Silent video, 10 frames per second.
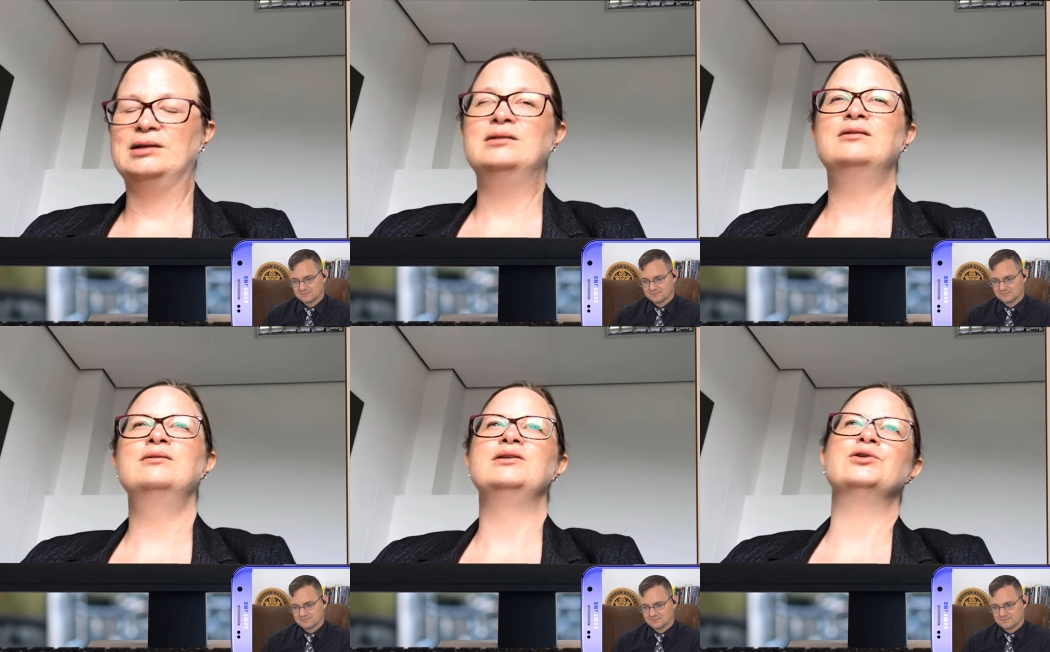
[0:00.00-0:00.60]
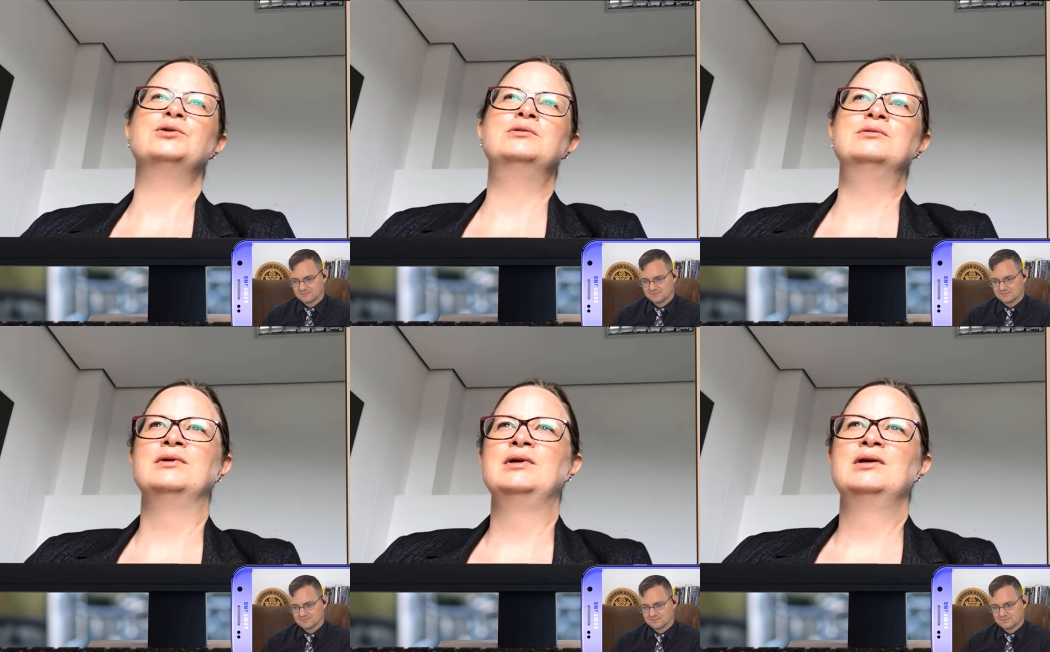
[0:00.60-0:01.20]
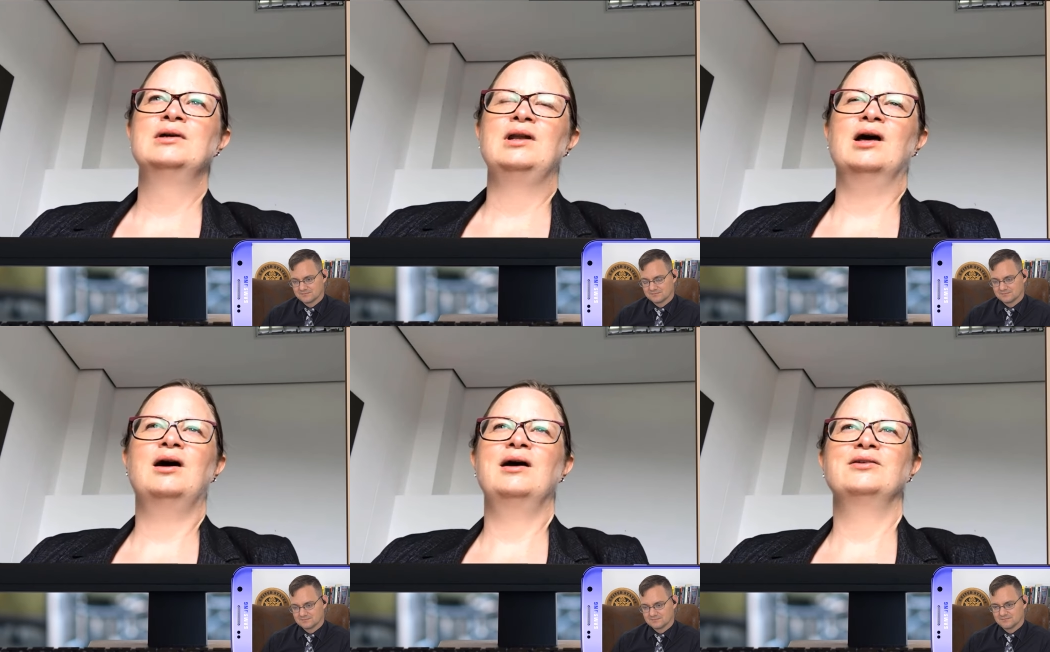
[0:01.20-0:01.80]
Speaker 1: oh, it's all
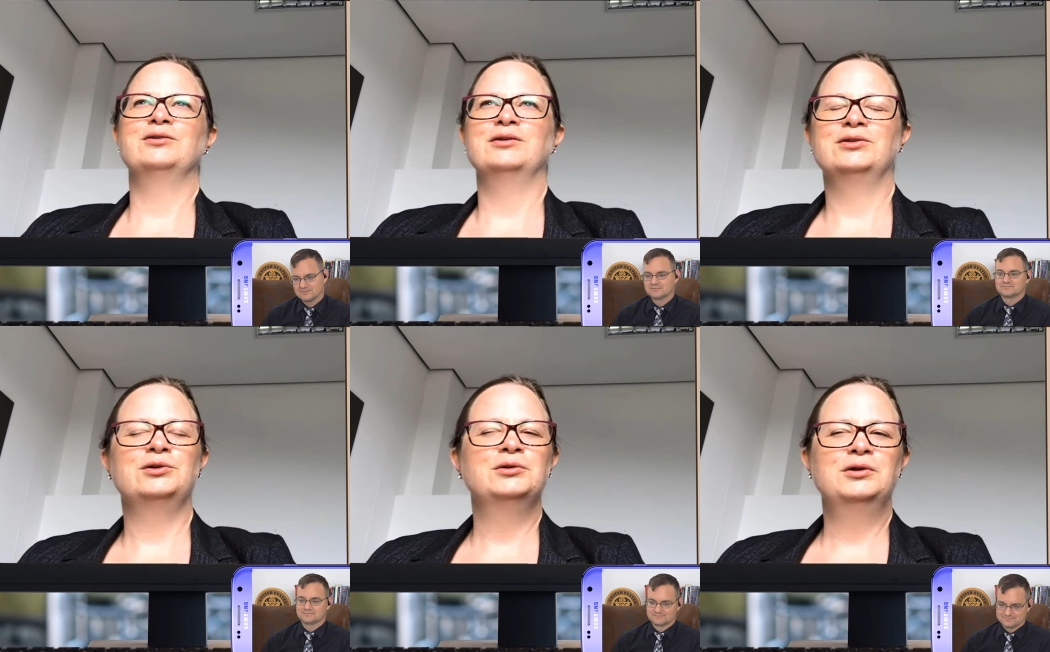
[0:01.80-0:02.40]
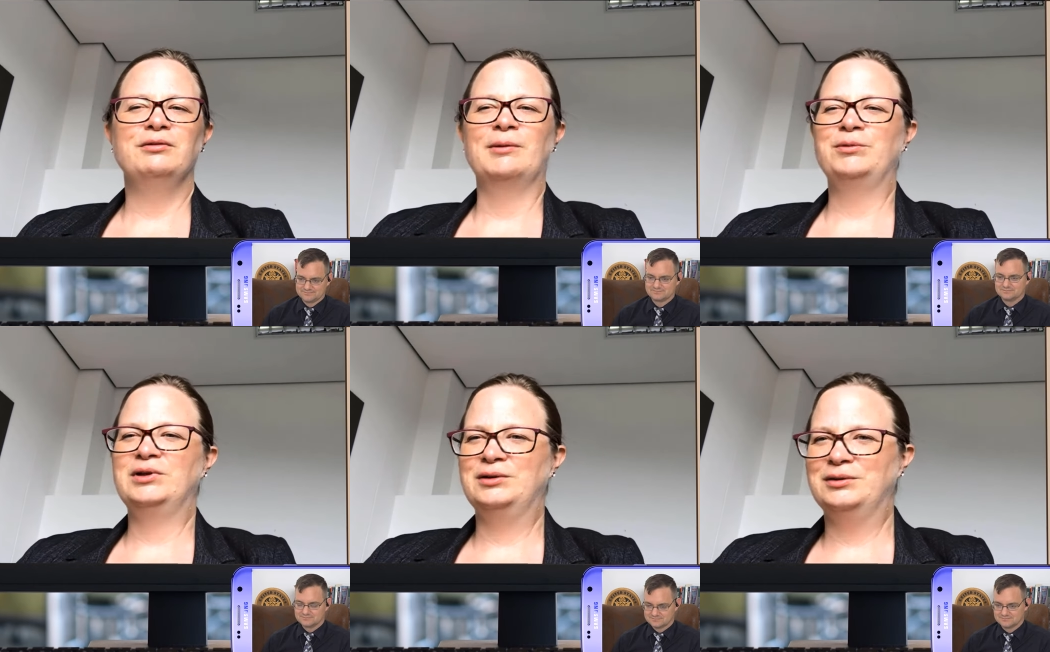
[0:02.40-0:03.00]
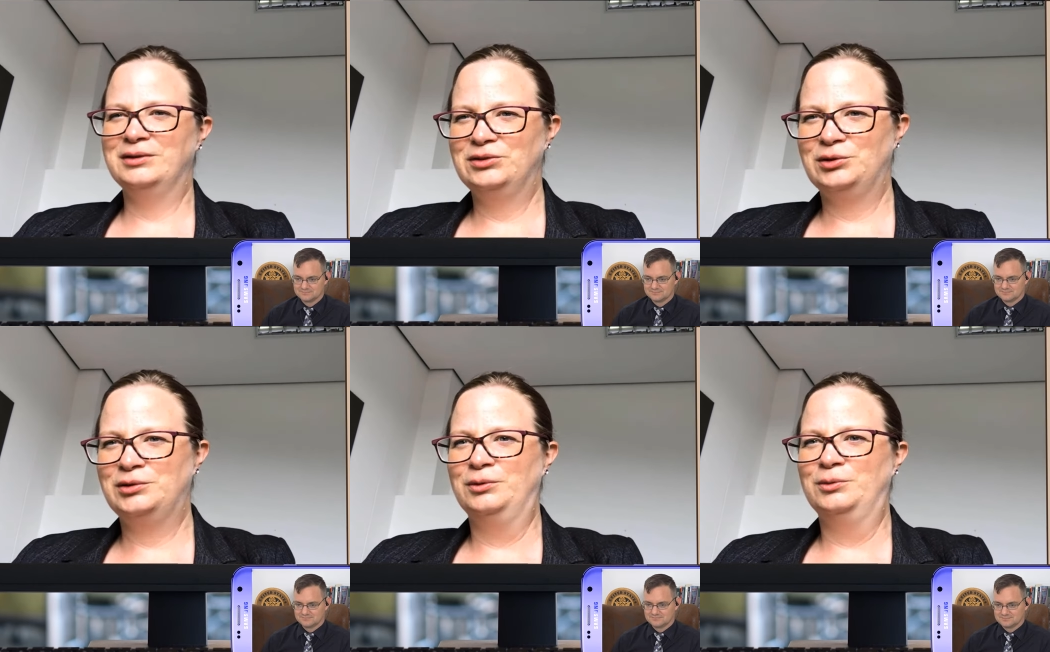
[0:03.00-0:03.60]
lies or it's all corruption or it's
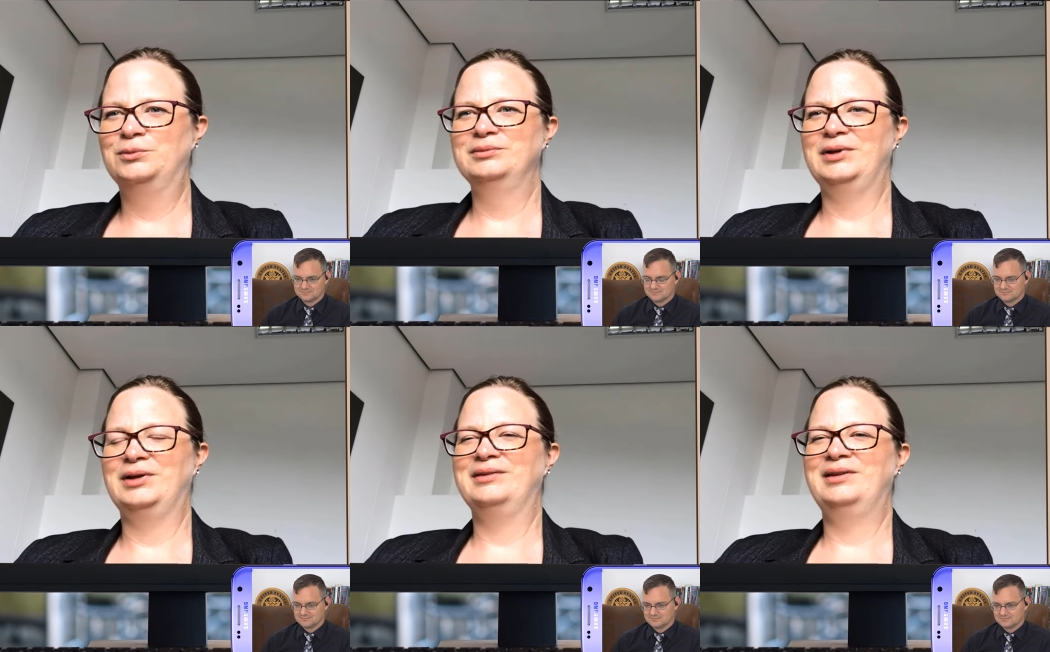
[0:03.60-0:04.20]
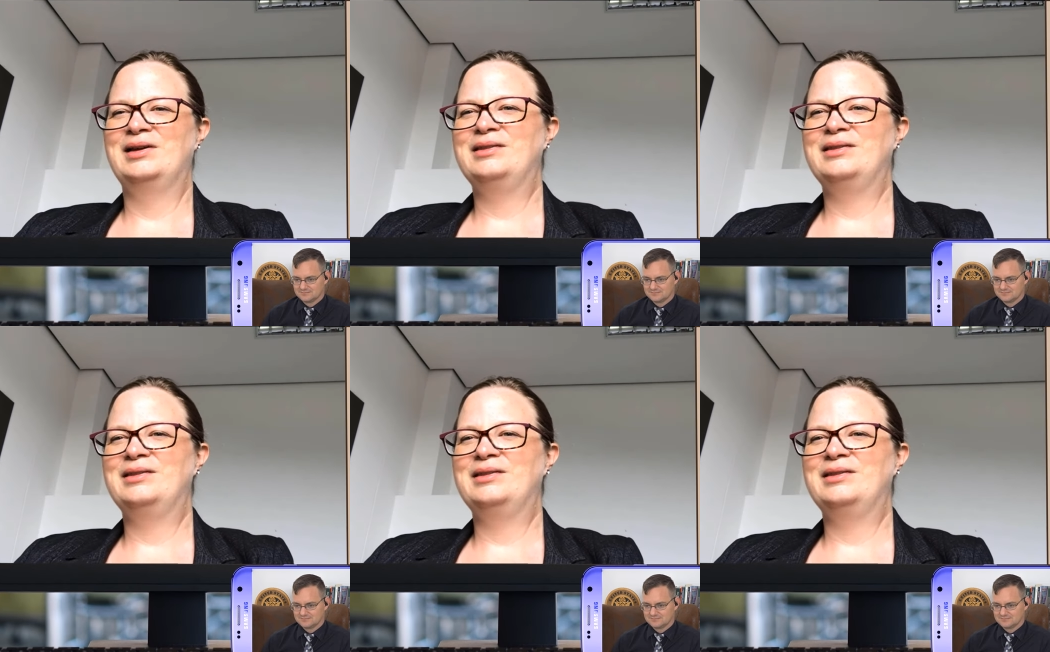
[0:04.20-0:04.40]
all, you know,